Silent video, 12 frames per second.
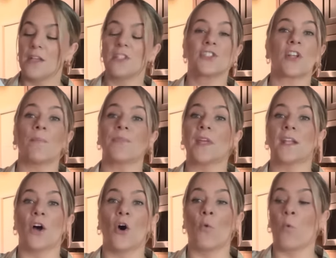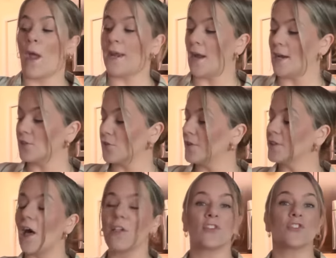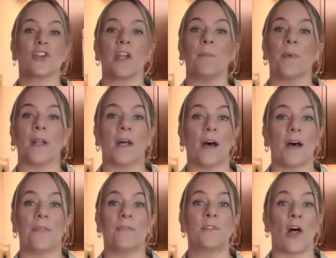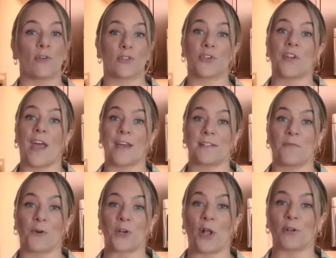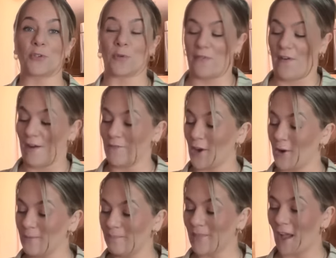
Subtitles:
Something way nicer than Dollar Tree, but Dollar Tree has it for $1.25, y'all.